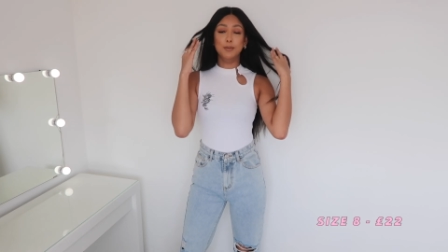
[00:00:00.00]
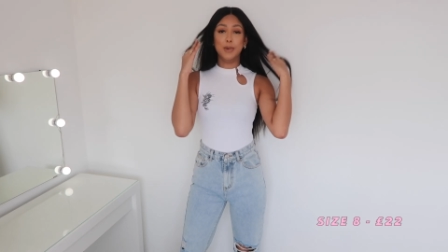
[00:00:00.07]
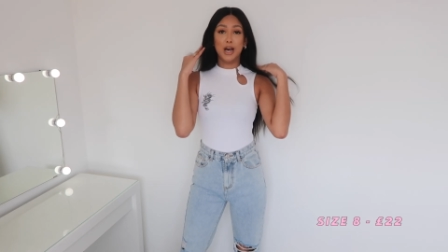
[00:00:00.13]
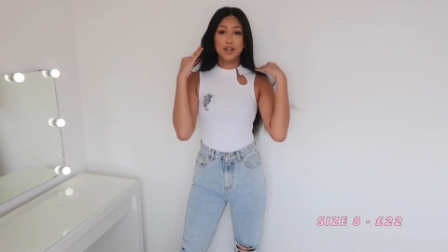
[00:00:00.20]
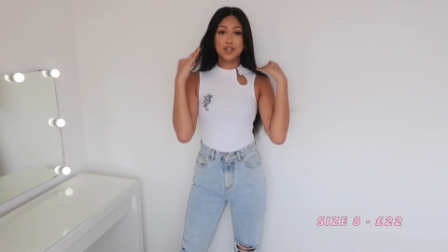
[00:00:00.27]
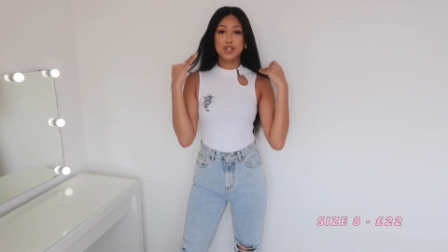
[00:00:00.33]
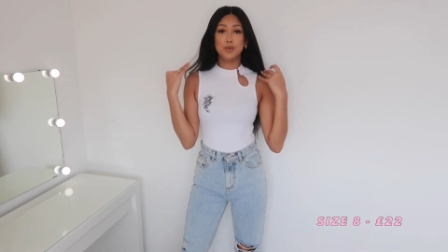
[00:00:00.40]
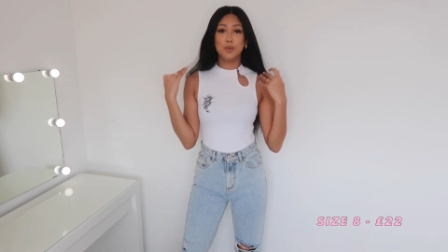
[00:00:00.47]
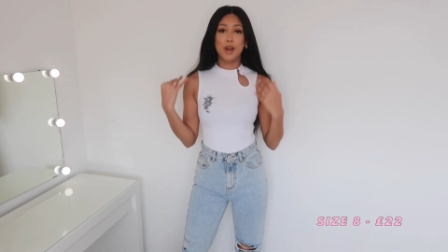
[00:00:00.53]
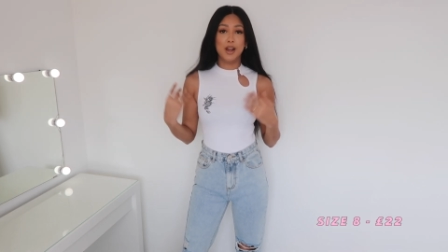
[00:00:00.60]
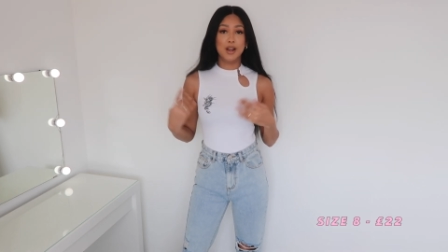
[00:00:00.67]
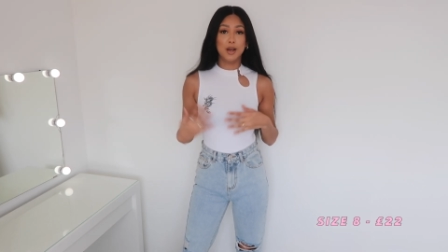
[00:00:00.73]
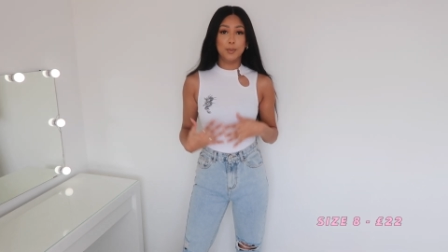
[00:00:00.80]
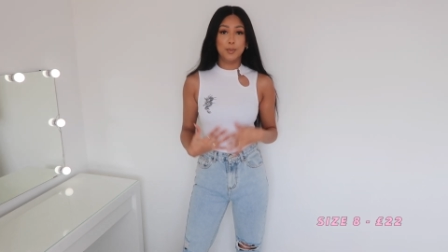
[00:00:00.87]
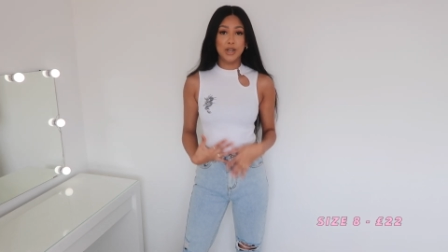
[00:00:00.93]
i'm actually
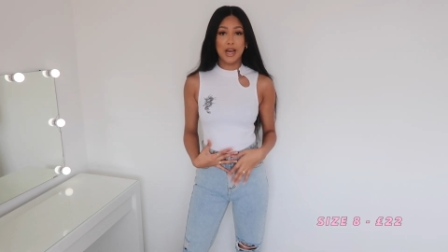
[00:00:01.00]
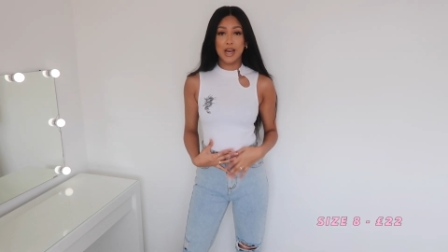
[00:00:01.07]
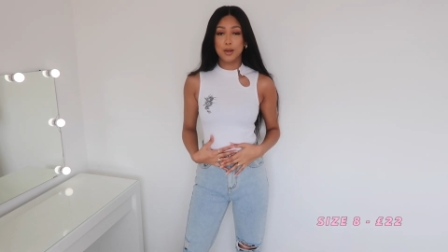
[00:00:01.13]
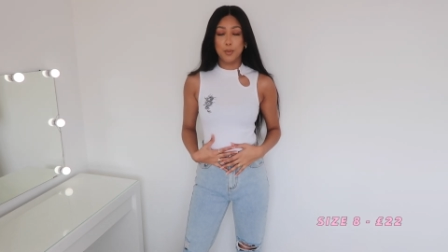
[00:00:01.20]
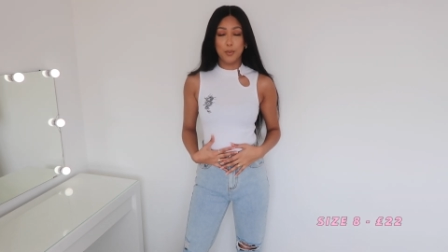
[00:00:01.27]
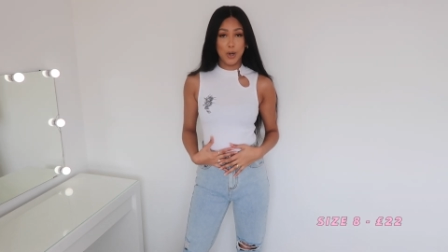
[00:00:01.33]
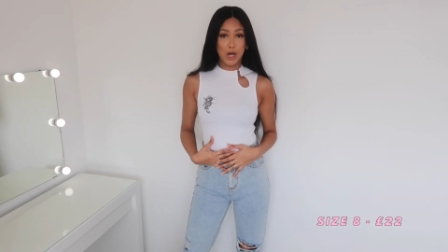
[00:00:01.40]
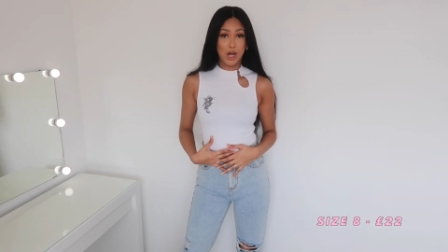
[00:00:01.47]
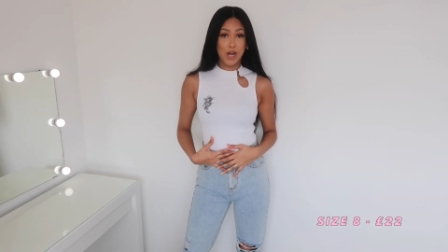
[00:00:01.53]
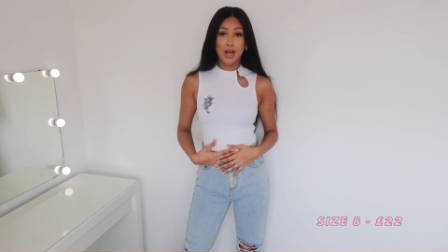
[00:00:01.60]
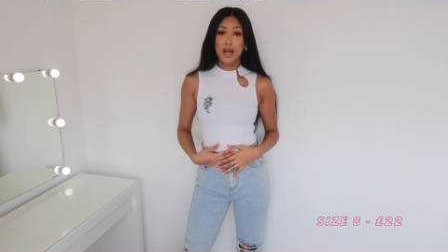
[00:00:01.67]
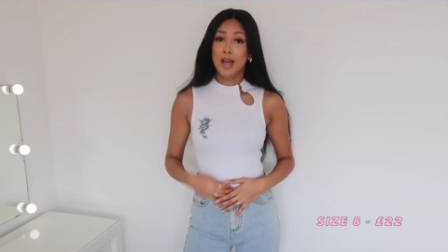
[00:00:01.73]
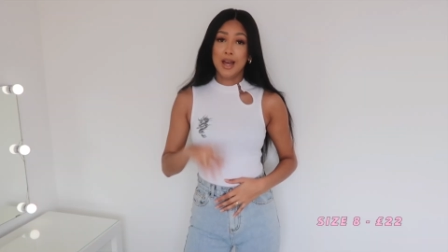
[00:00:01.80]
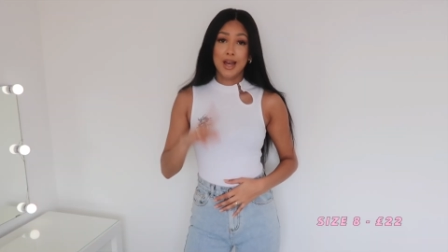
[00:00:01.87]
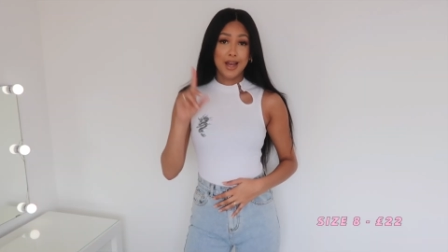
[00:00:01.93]
wearing a black
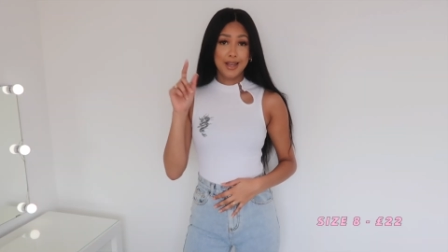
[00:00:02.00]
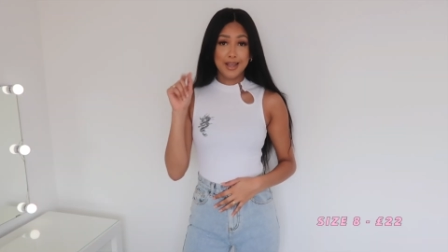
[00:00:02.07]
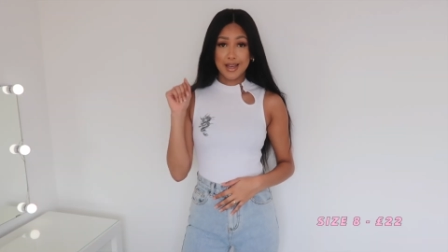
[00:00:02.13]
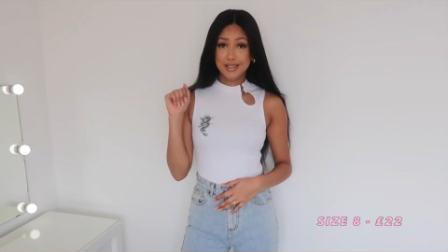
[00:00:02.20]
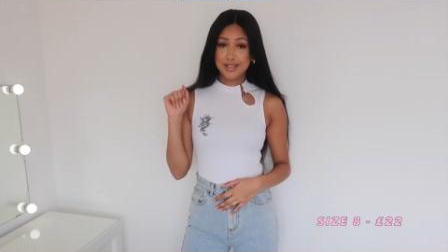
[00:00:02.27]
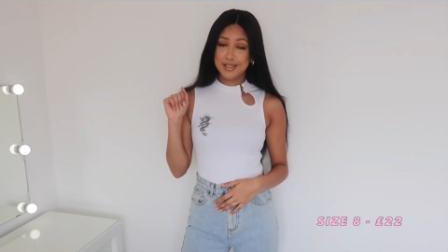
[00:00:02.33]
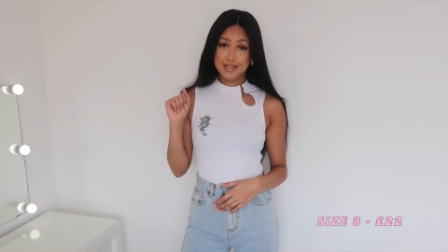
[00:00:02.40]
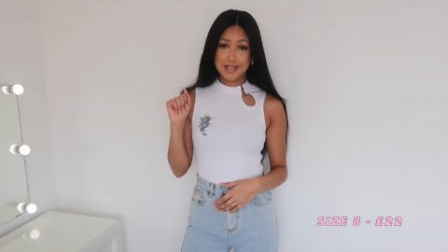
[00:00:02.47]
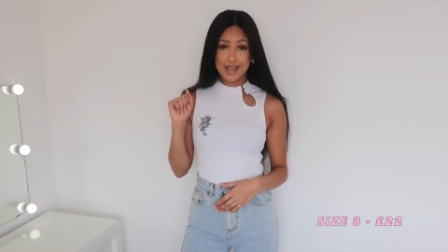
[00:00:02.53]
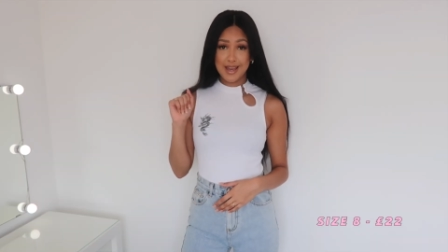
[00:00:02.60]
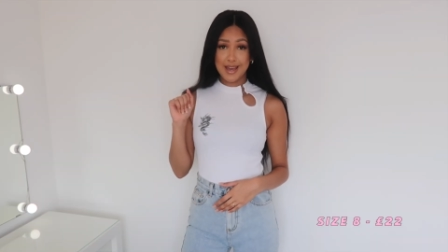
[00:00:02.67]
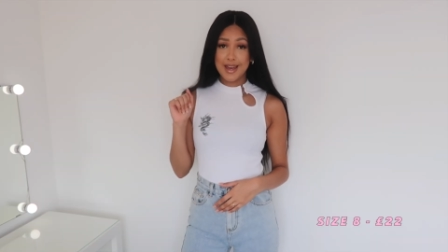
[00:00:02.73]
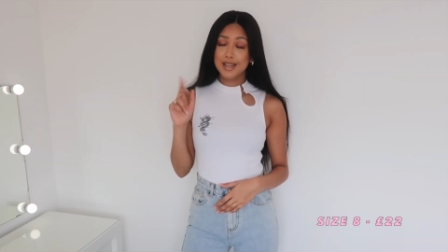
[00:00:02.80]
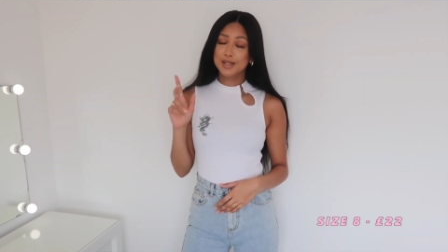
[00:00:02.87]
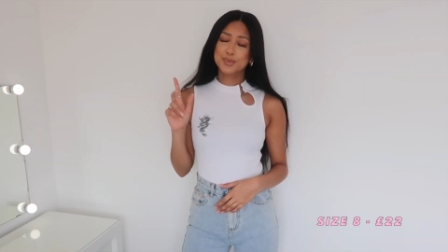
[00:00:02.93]
bra and can you see
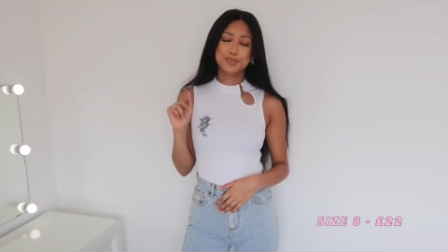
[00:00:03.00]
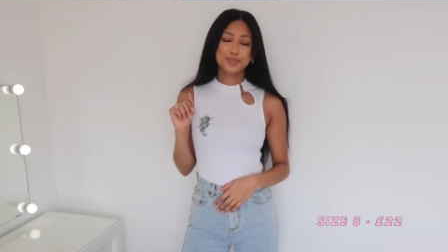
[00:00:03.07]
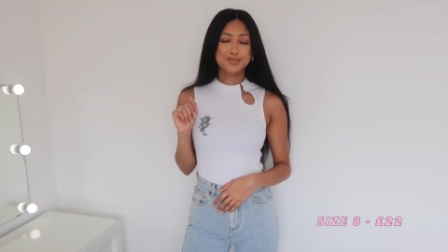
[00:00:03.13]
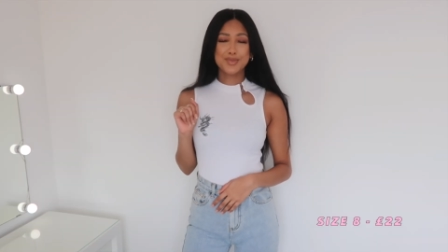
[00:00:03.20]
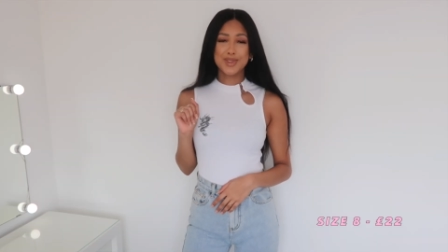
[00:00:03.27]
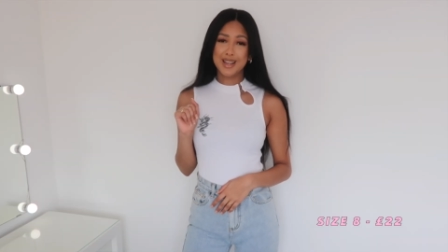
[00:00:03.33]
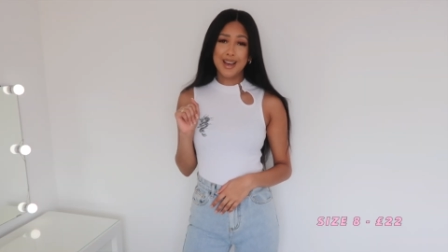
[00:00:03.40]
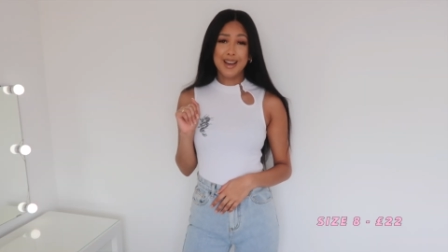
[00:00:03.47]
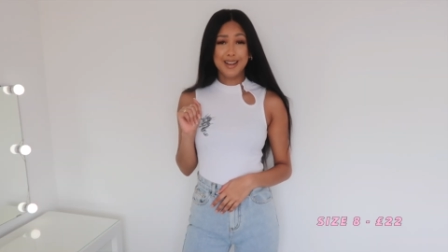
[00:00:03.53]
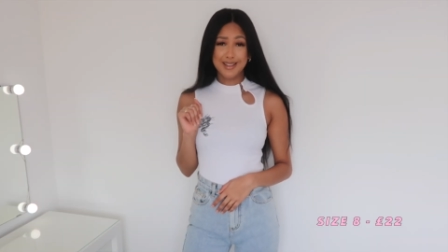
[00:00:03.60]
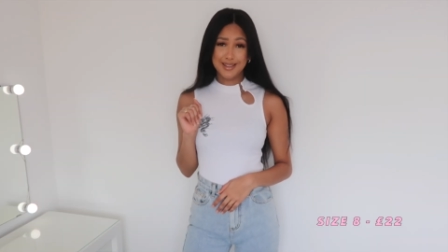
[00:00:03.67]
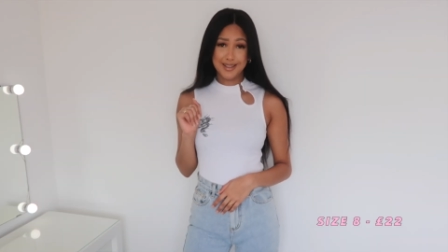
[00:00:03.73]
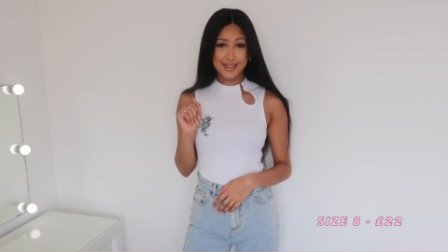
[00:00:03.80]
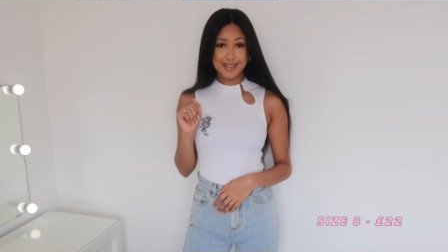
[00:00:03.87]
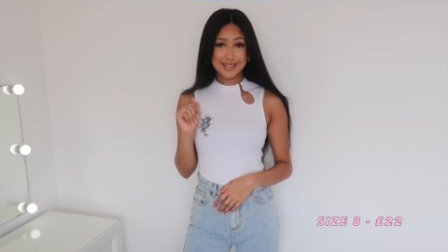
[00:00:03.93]
it I
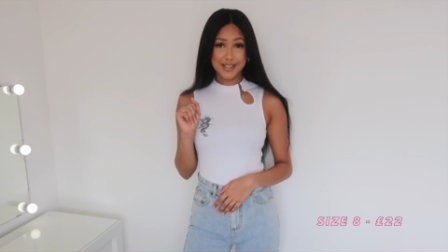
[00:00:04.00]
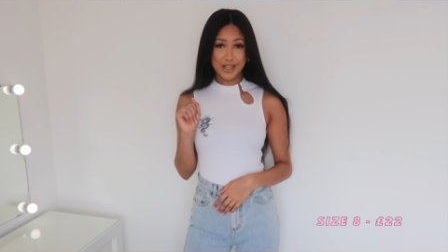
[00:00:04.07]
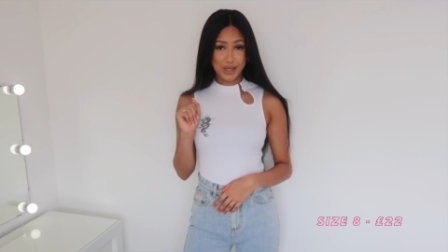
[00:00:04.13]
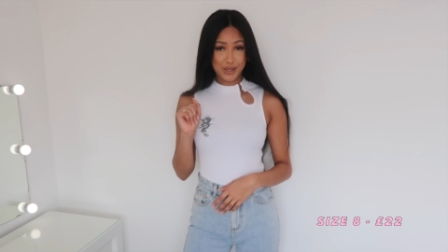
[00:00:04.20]
don't think so.